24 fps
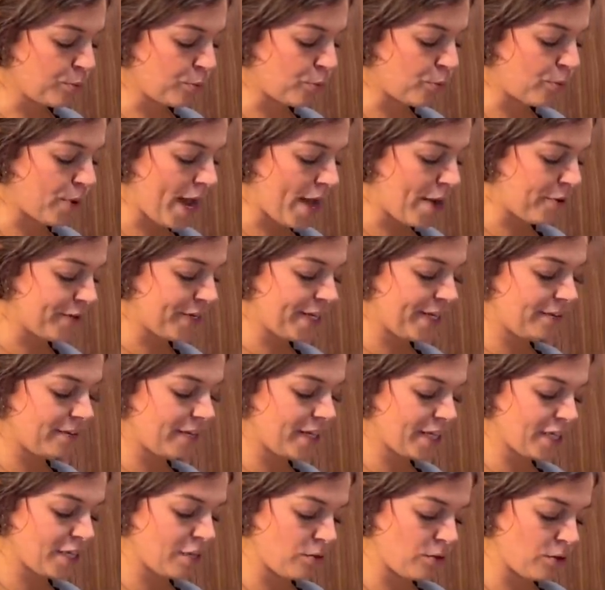brown it
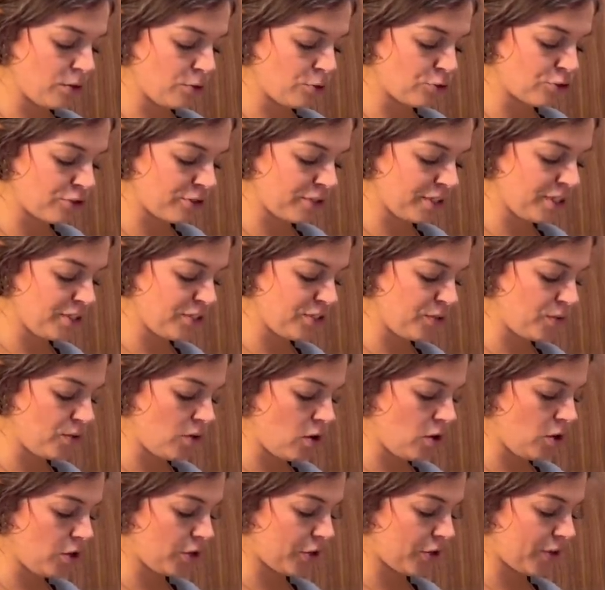like you usually do
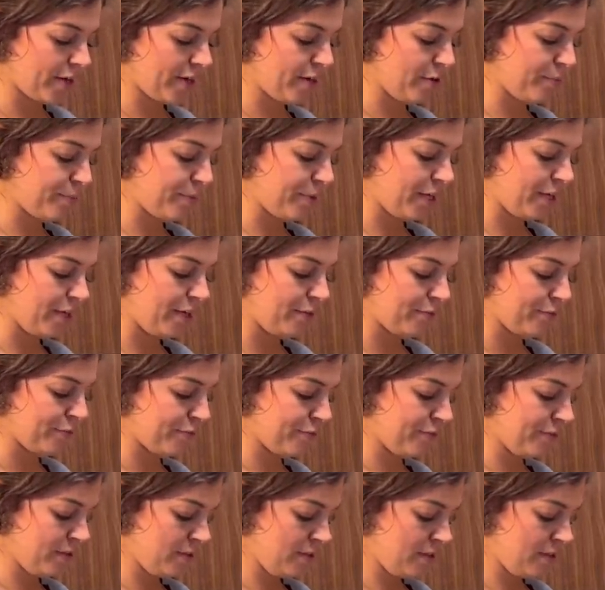all ground beef.